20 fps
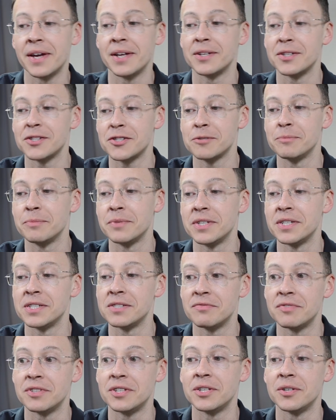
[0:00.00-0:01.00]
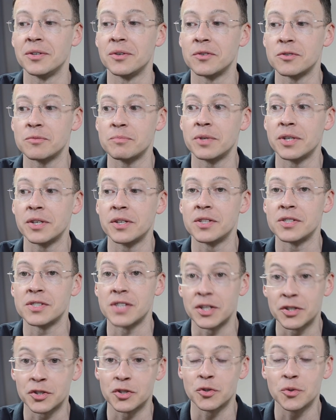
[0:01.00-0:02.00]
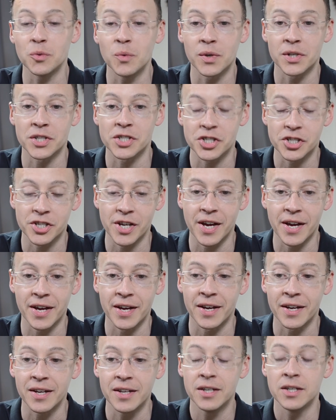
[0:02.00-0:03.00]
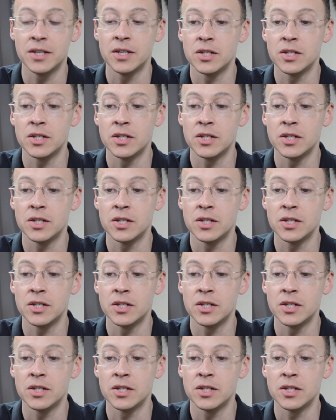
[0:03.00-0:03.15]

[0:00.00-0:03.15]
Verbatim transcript: end of some of these videos because I do want to share